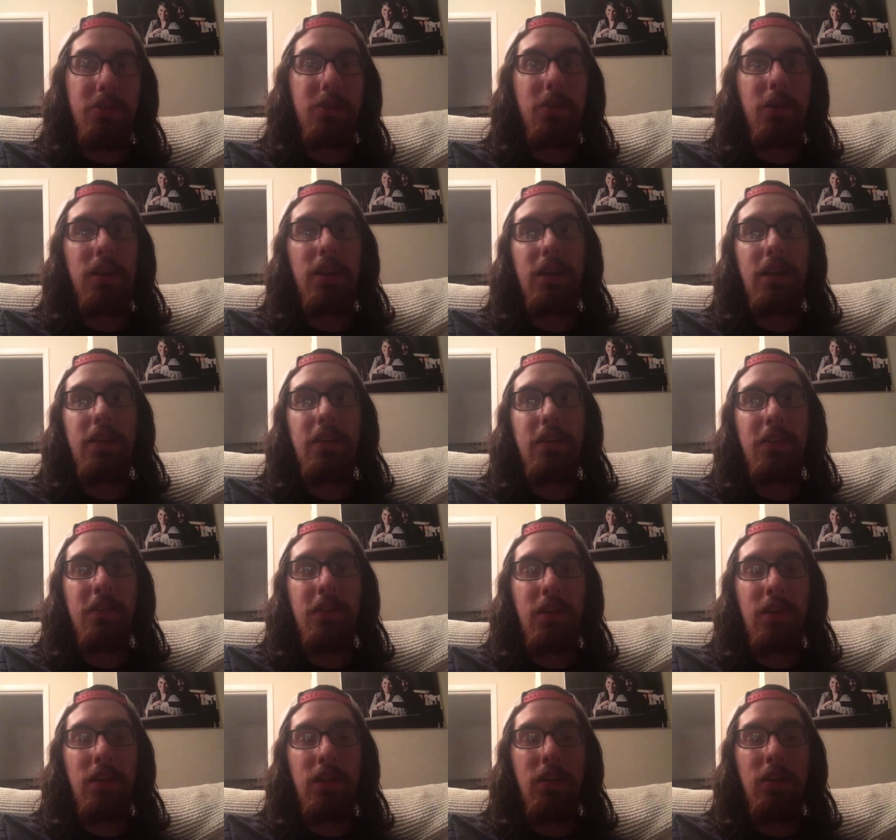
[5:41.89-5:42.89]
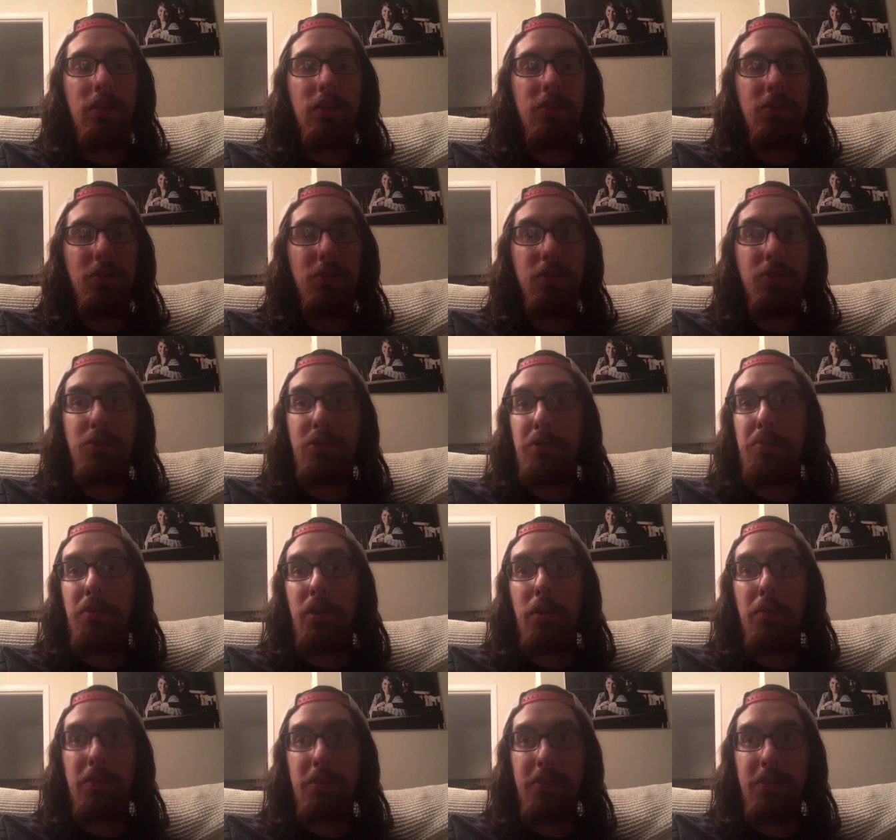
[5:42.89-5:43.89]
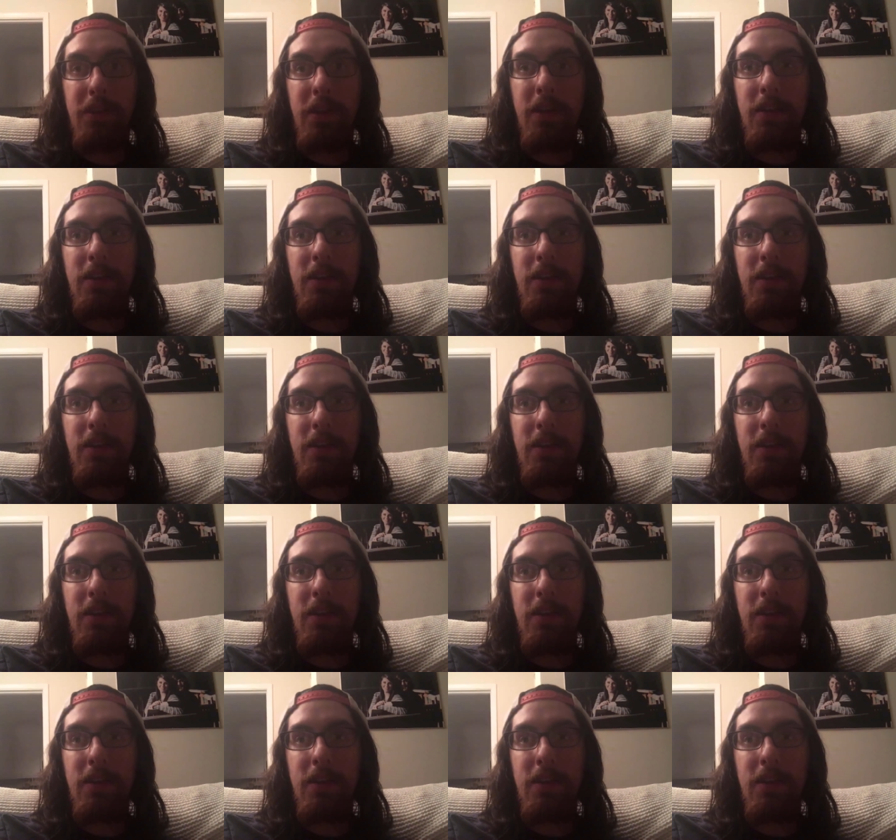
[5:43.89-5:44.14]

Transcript: So I like that they sort of repurposed that.